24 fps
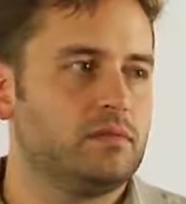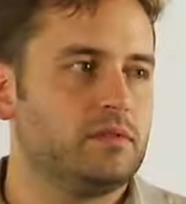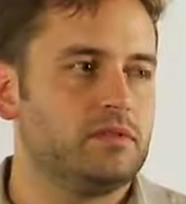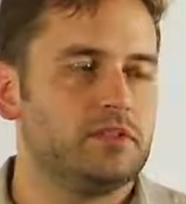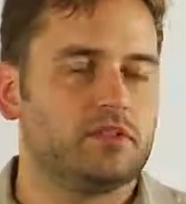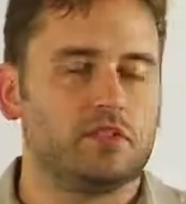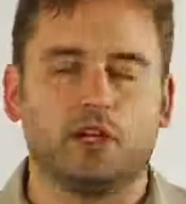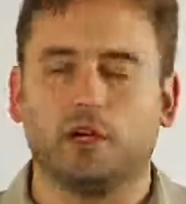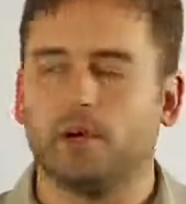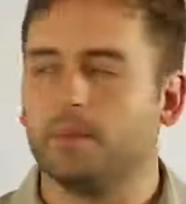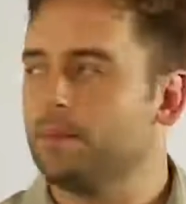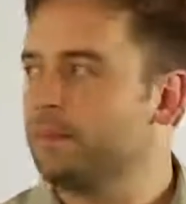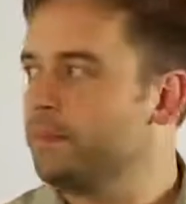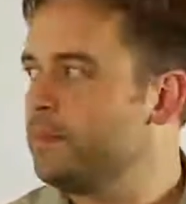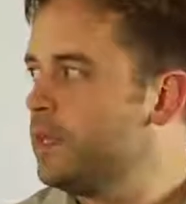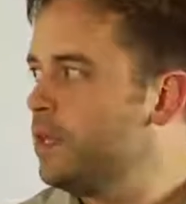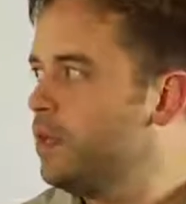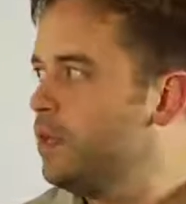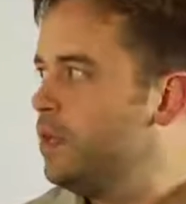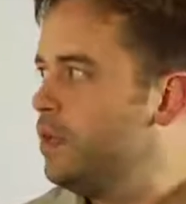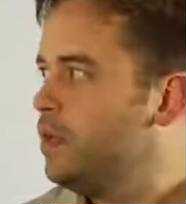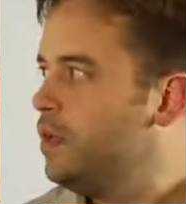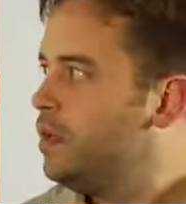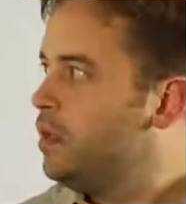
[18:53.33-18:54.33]
So
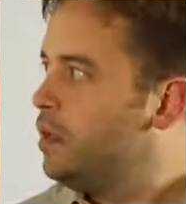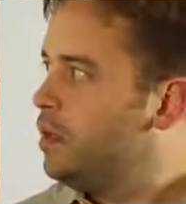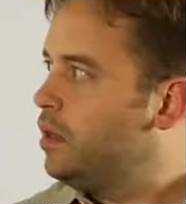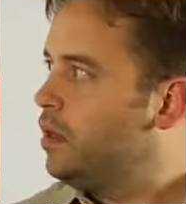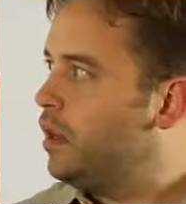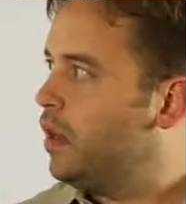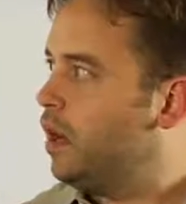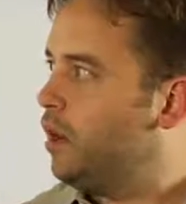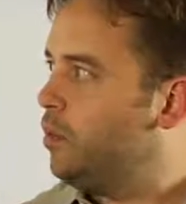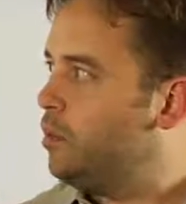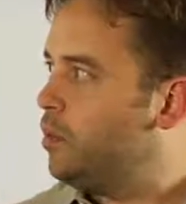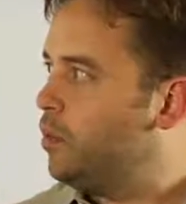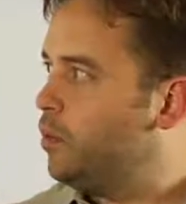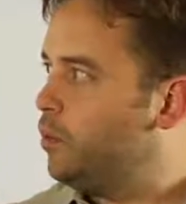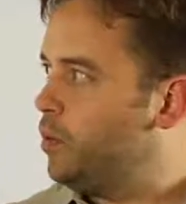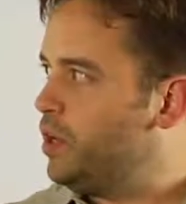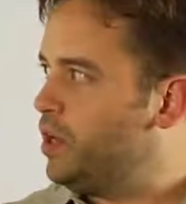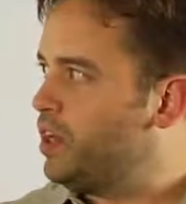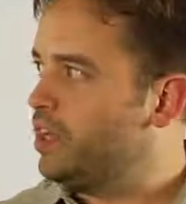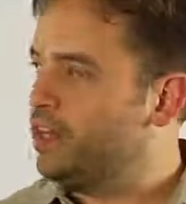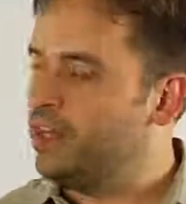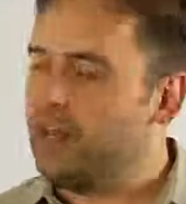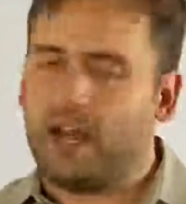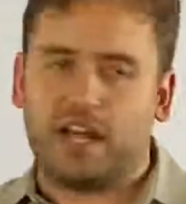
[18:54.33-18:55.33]
we
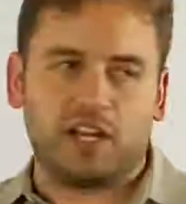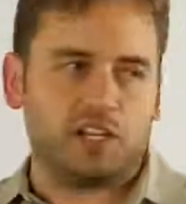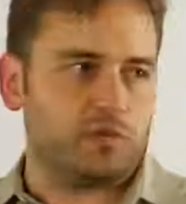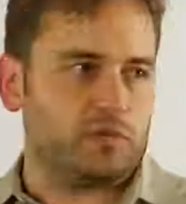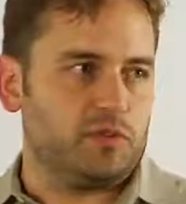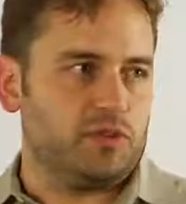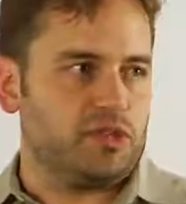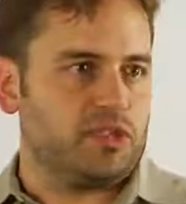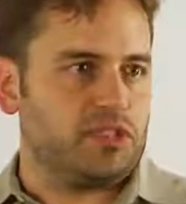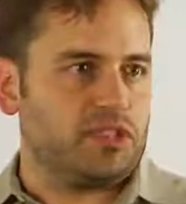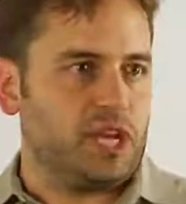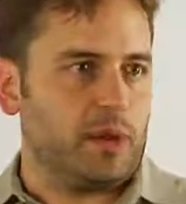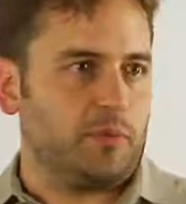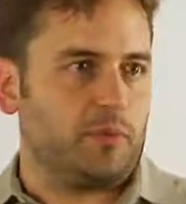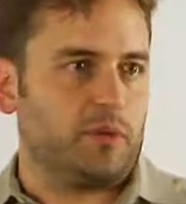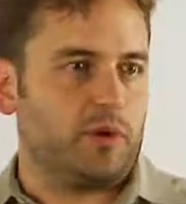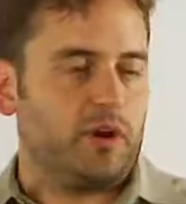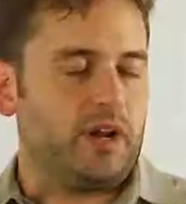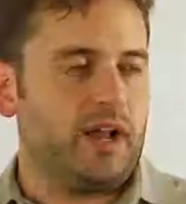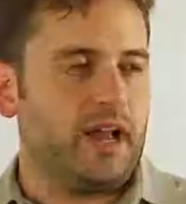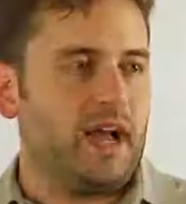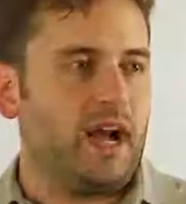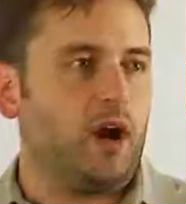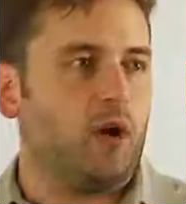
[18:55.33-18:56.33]
can actually
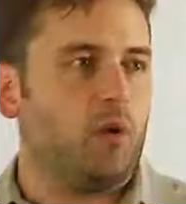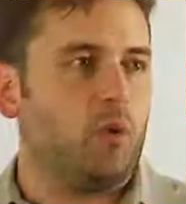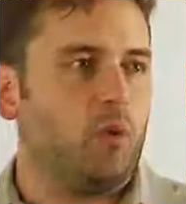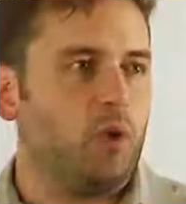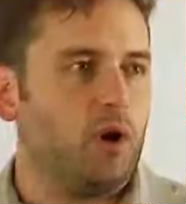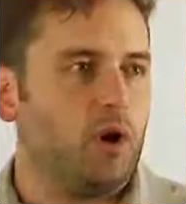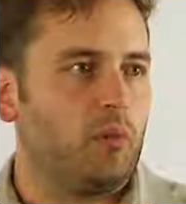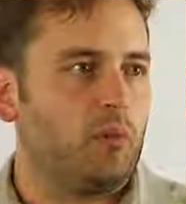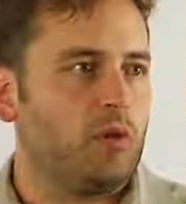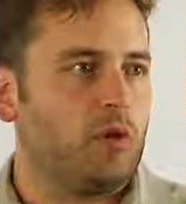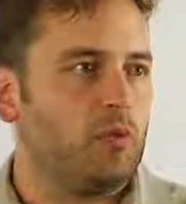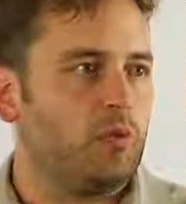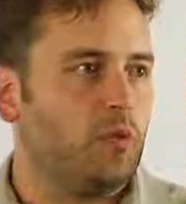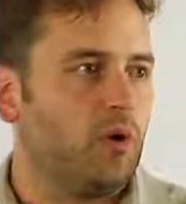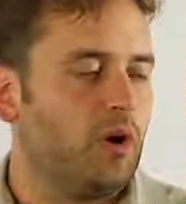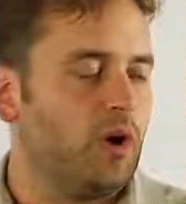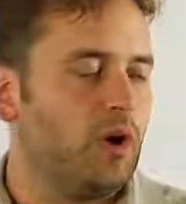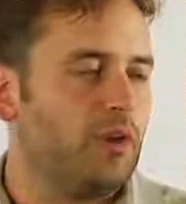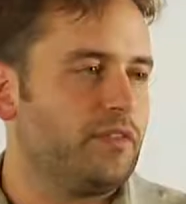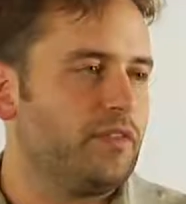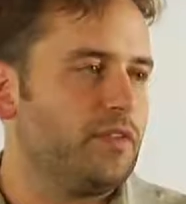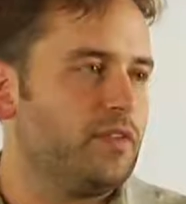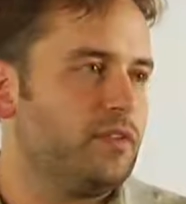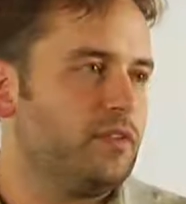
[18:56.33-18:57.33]
separate out what we
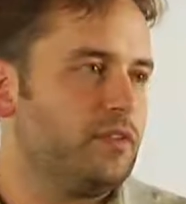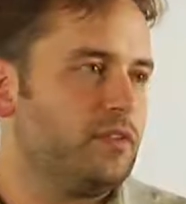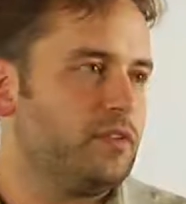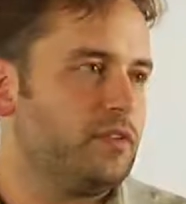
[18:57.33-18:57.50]
want